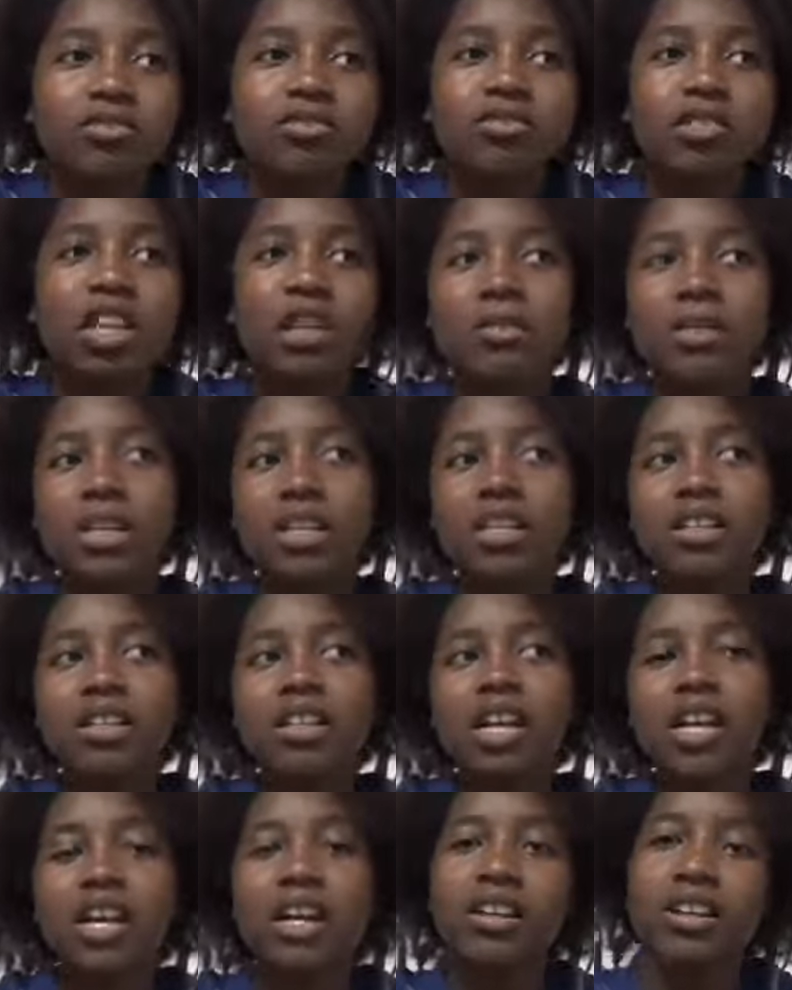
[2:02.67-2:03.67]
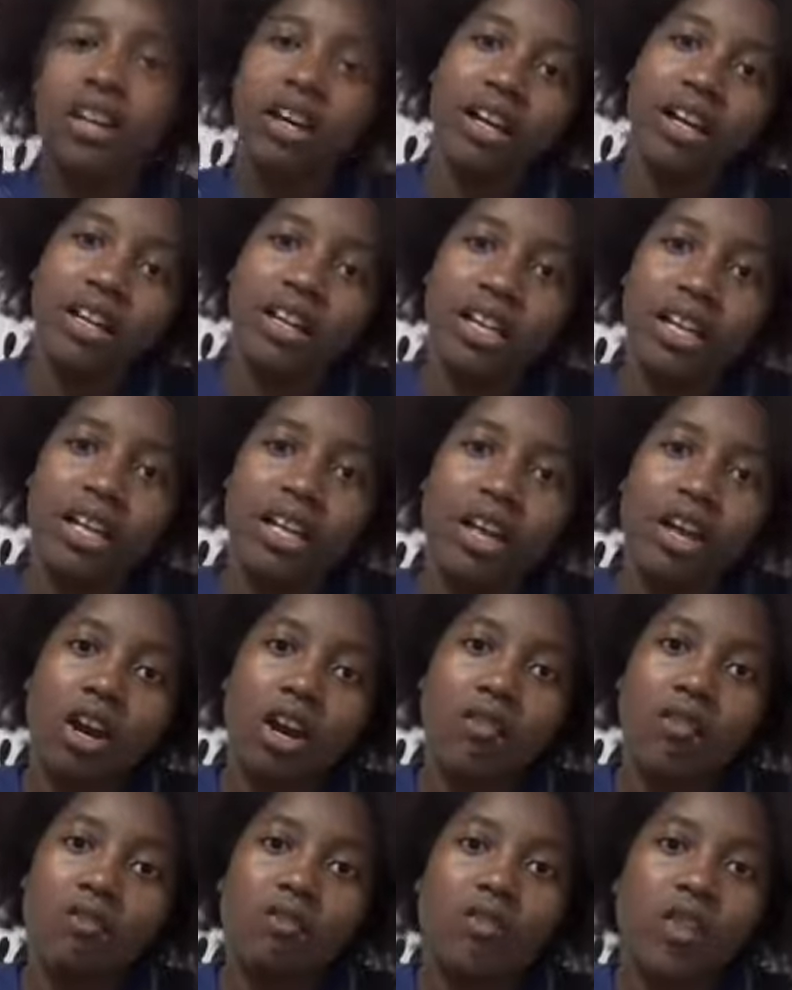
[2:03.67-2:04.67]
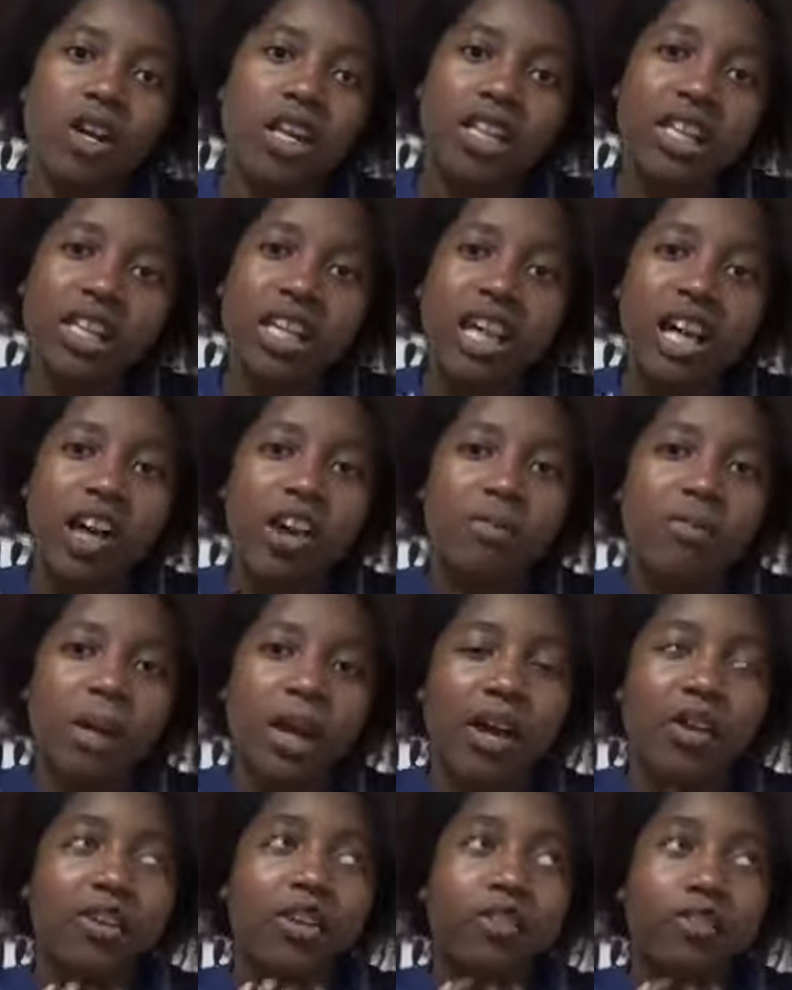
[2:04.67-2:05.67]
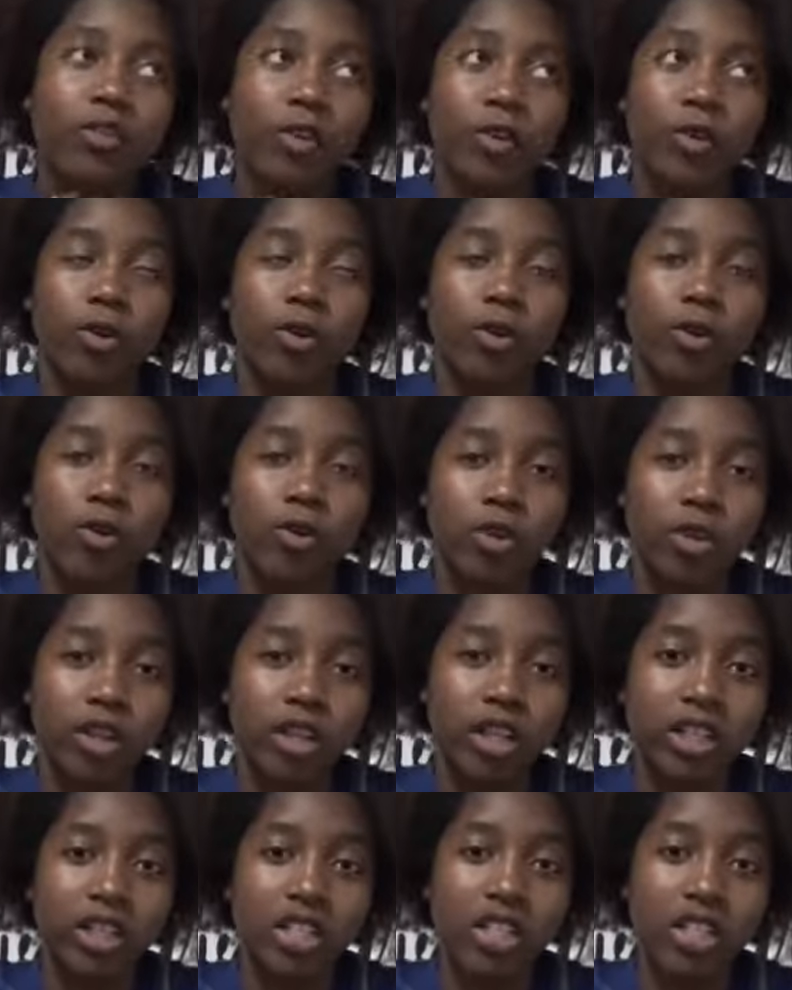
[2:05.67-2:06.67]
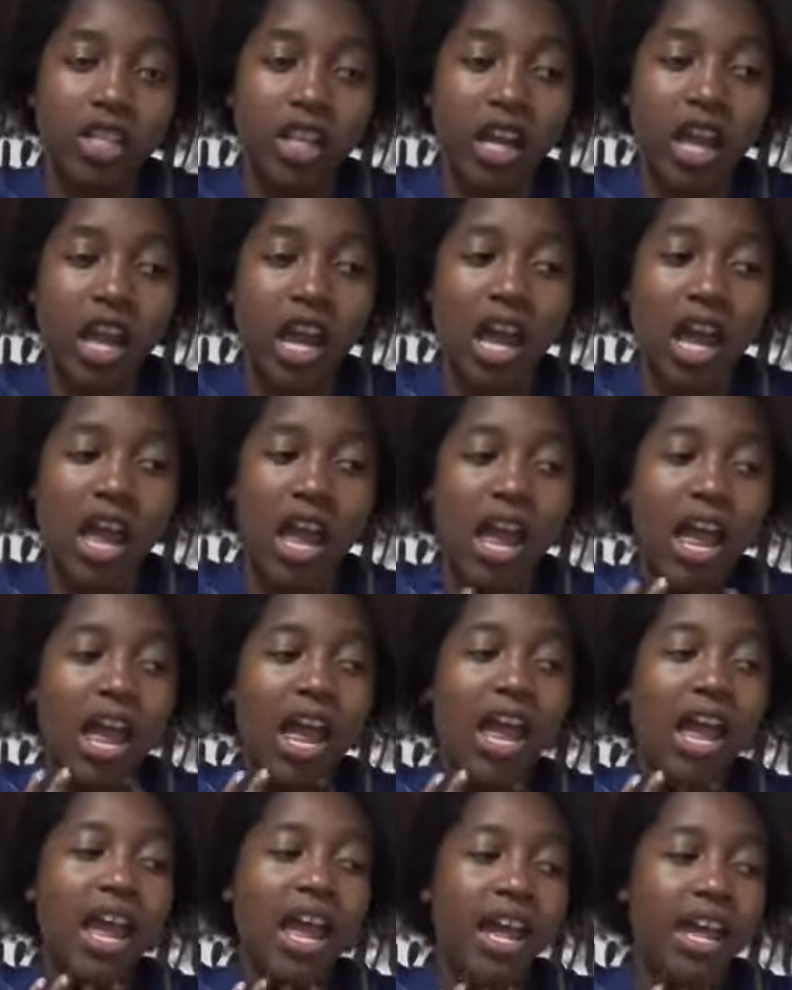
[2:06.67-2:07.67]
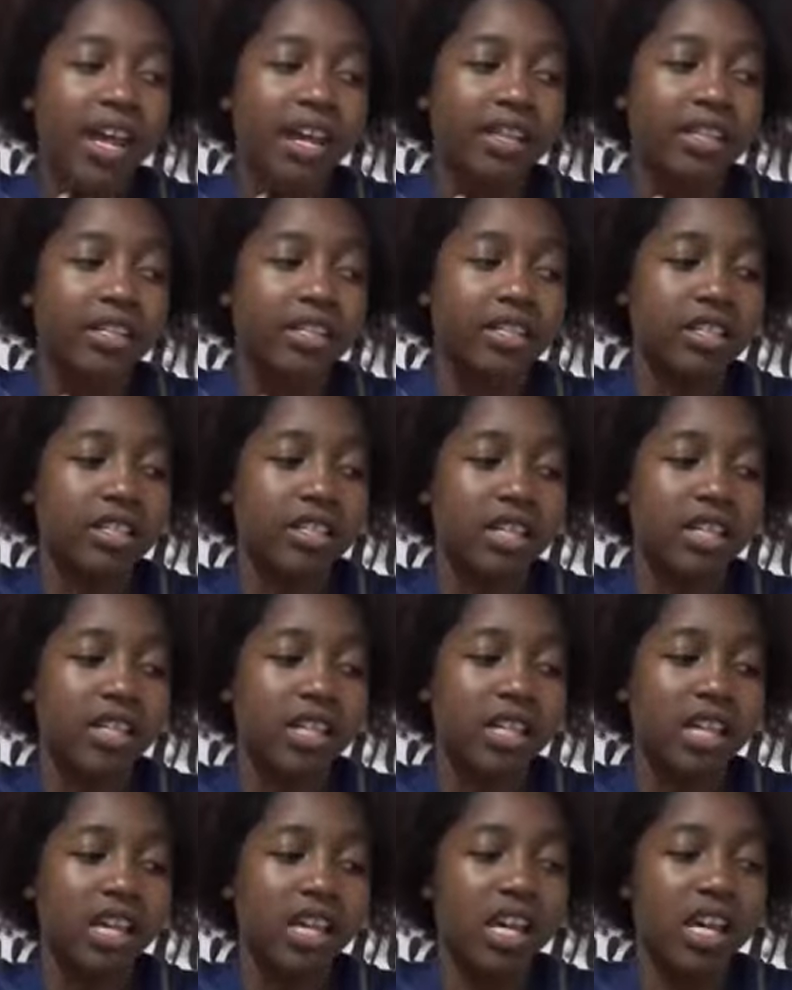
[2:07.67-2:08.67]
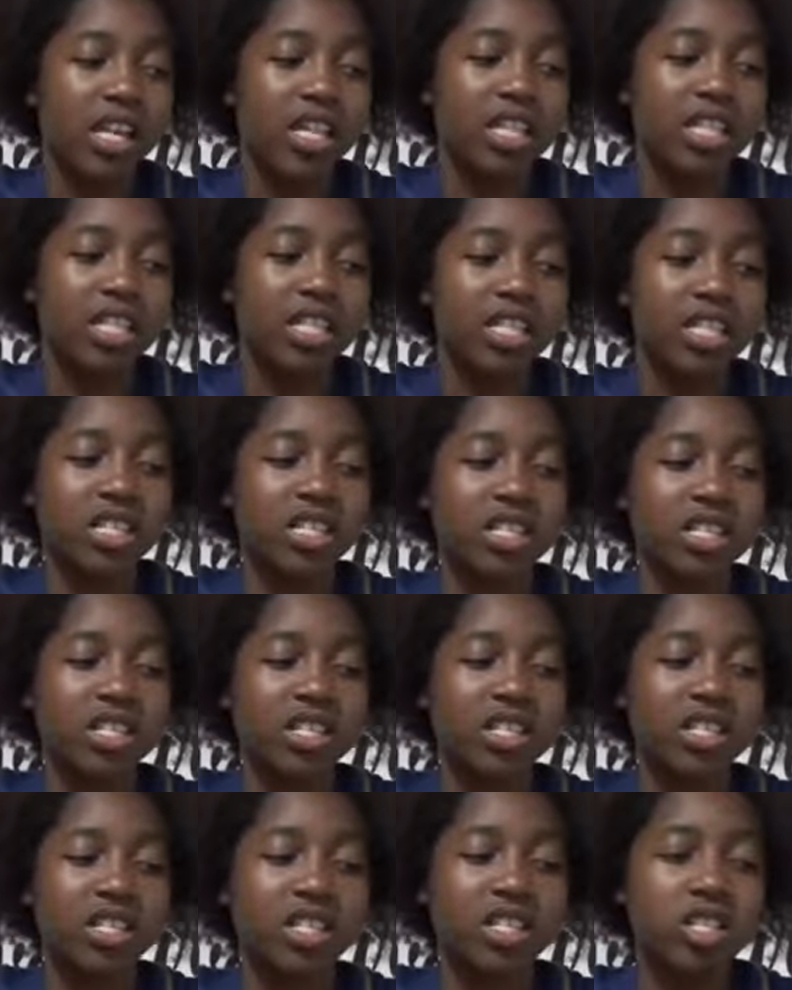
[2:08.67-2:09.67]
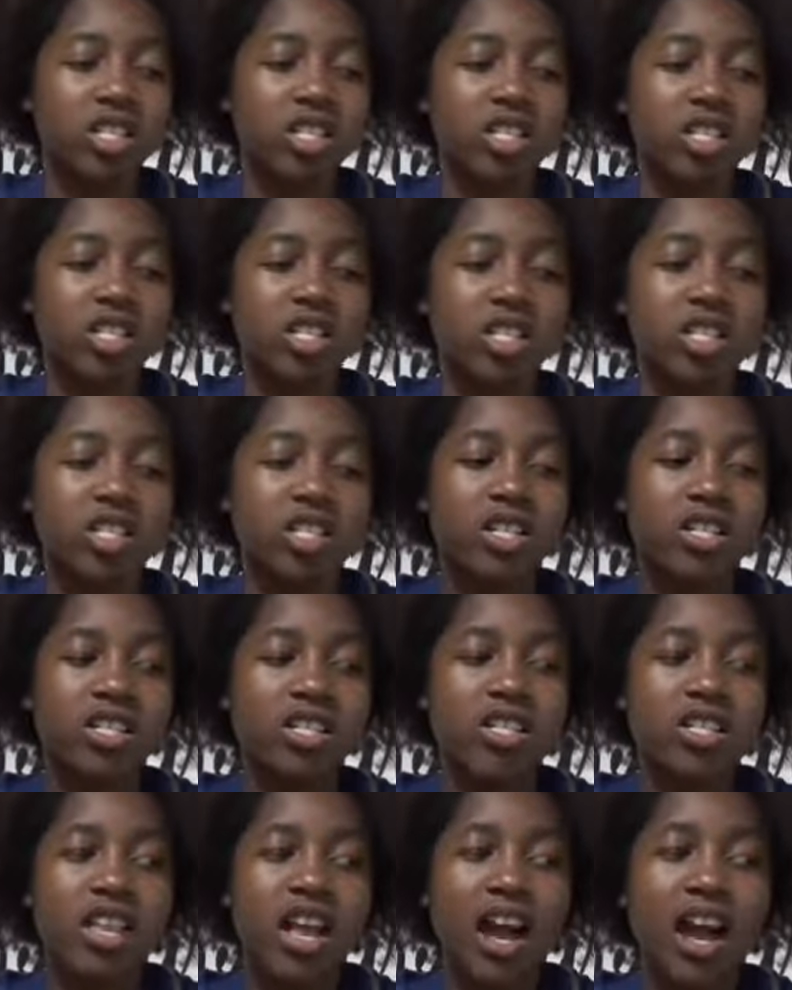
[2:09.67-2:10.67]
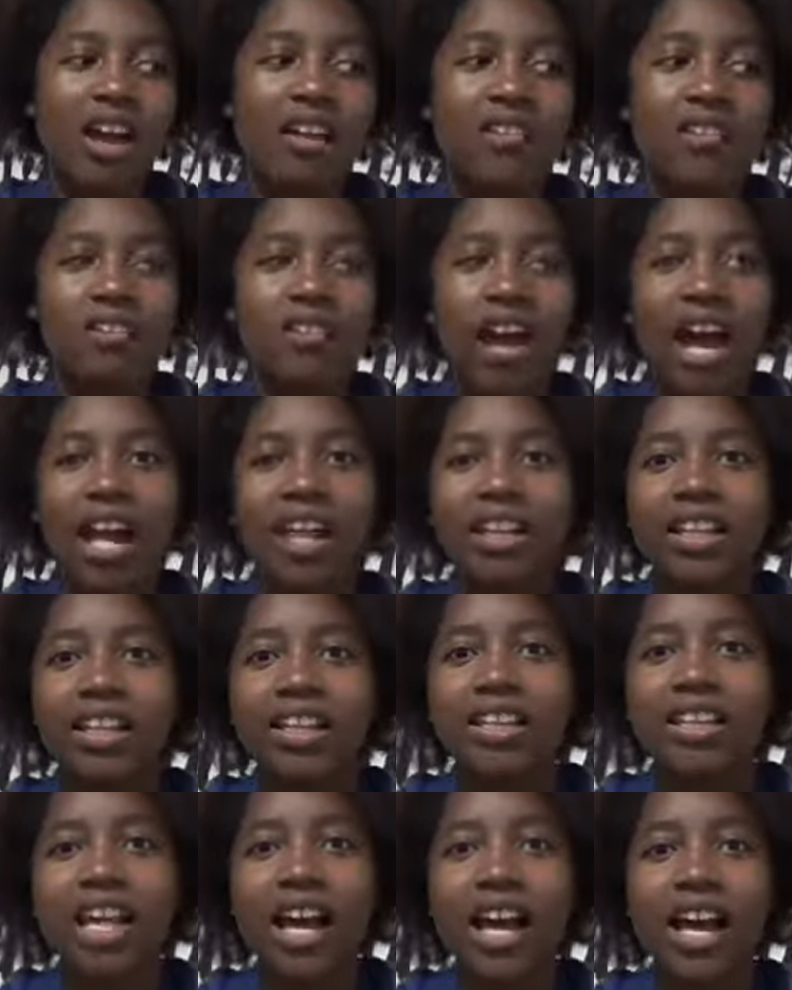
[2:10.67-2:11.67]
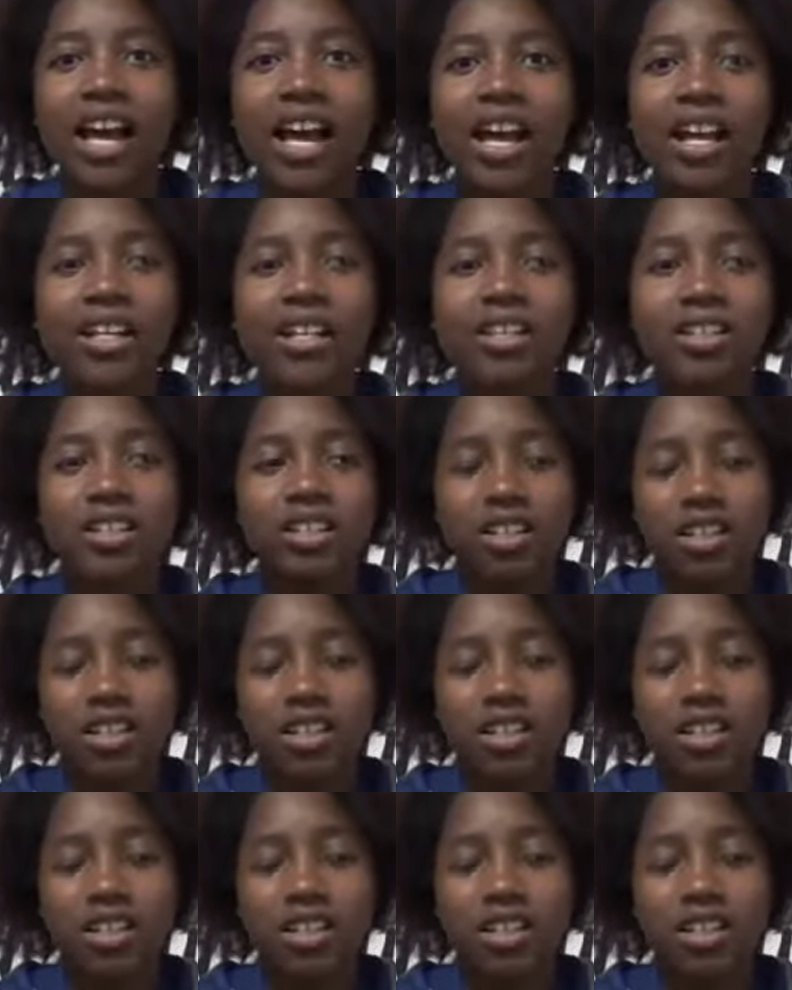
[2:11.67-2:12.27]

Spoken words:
lemon and honey really help out your vocal cords. And it's not valid that